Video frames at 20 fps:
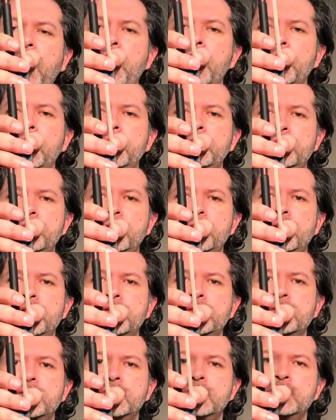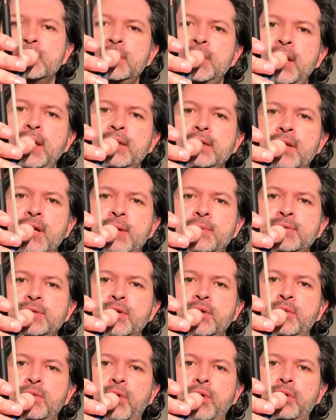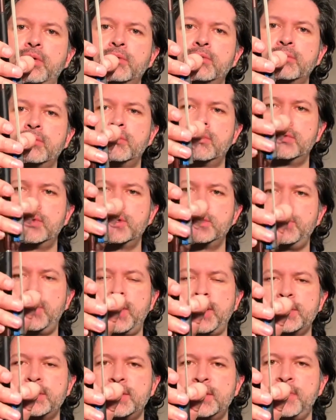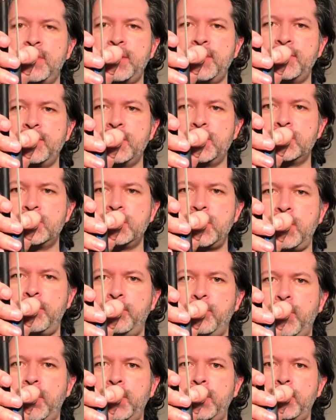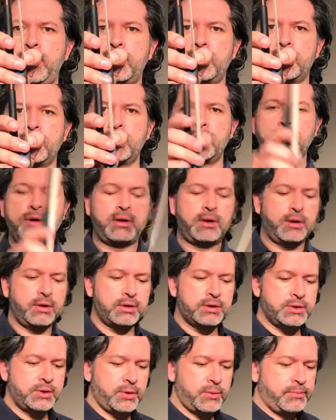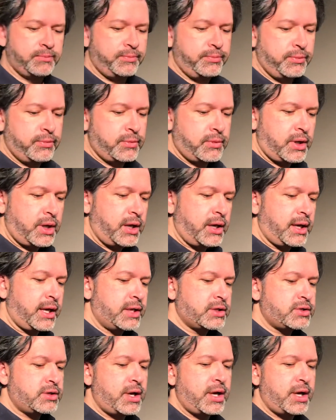let's do this 10 times in a row, just practicing making this shape right here. So, kind of get your